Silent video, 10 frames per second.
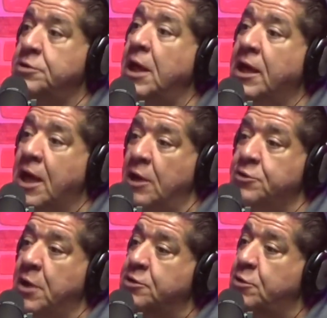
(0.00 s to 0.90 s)
They had
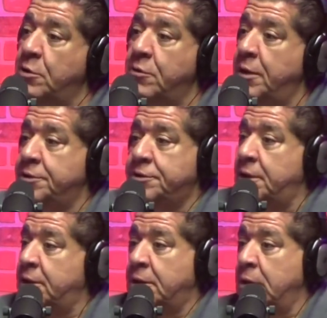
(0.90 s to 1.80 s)
contracts all around the
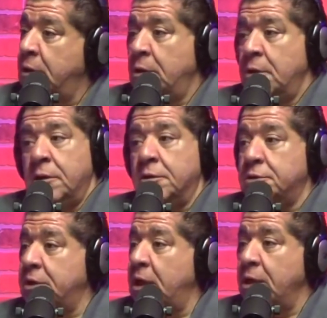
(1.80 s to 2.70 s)
city. You're
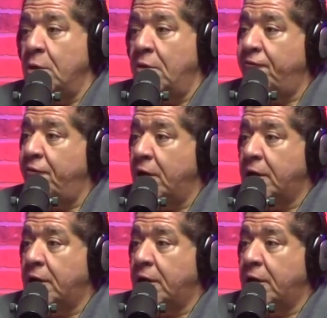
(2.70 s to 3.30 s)
steady making all bank.